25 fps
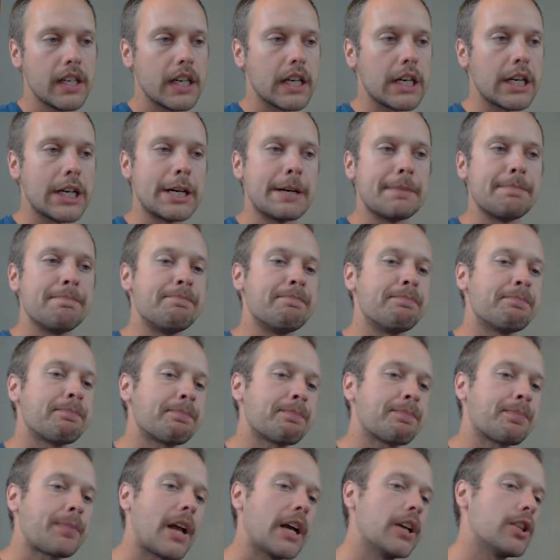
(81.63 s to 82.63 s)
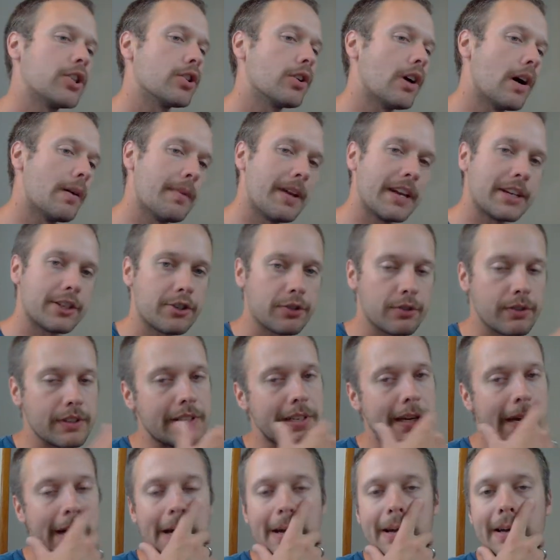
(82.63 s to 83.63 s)
and so I've
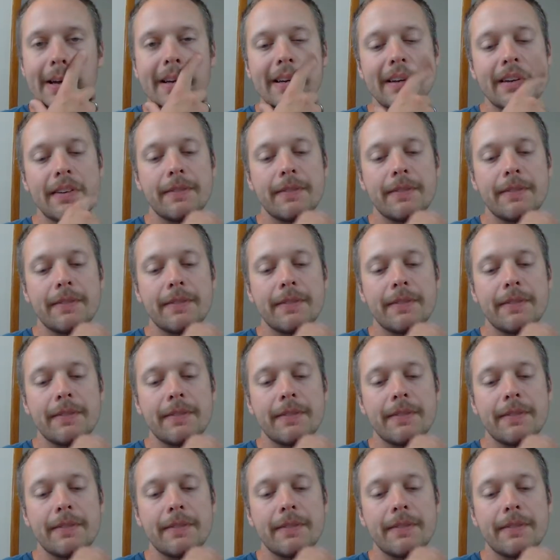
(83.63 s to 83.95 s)
actually I